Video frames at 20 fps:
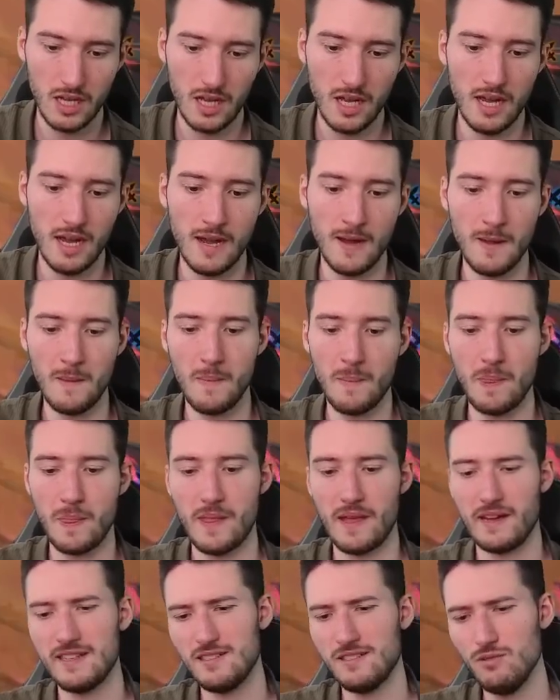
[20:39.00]

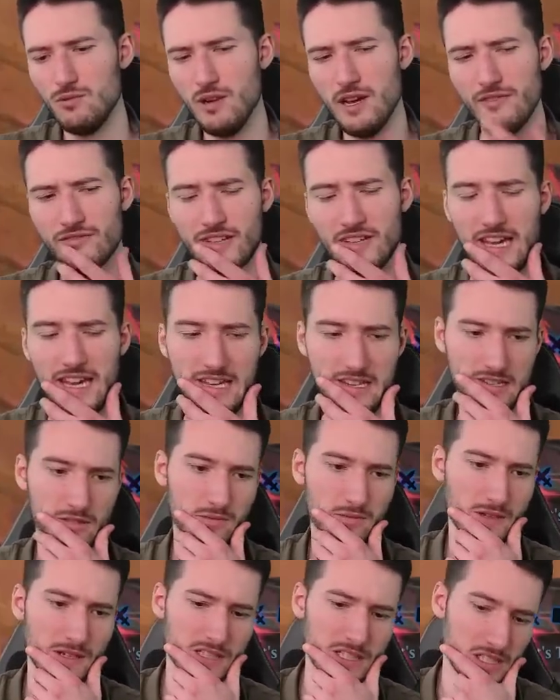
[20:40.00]
I do have cake as
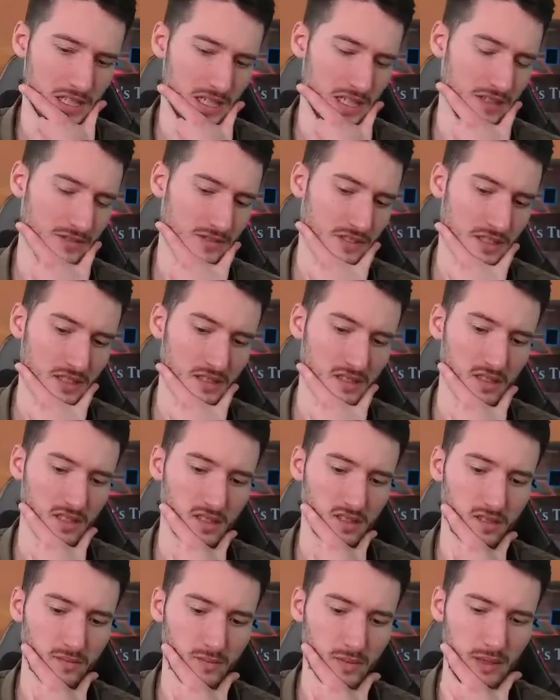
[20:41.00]
well as life gain,
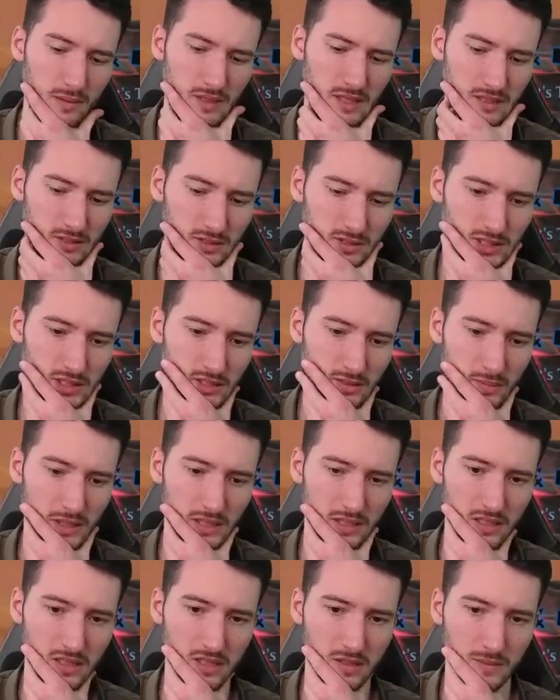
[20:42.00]
so maybe I don't need to
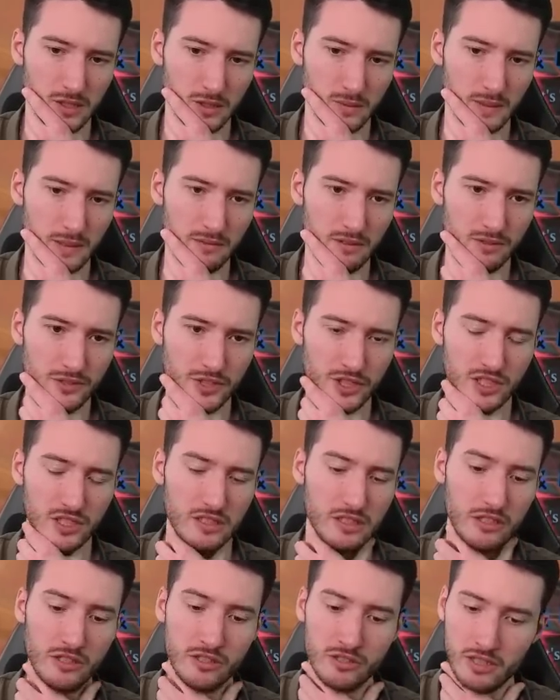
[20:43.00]
Beza as much. Maybe I was just
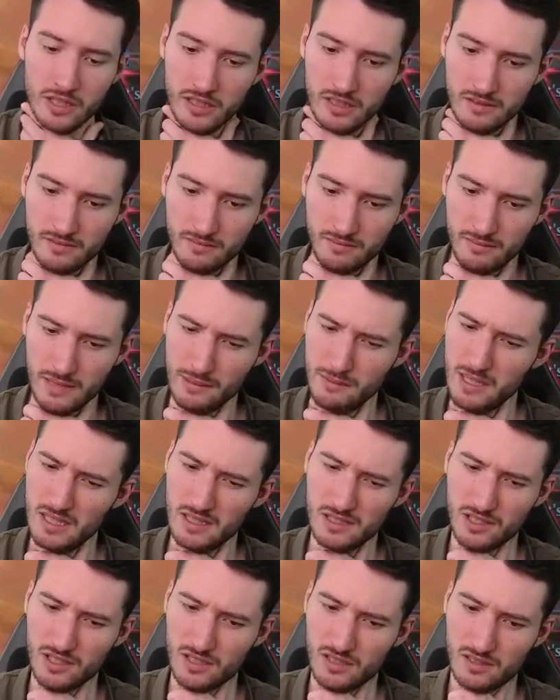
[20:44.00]
maybe I
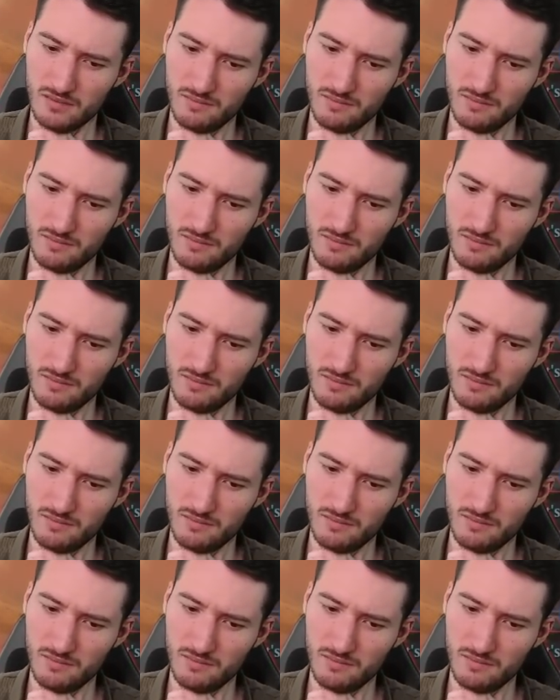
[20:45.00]
just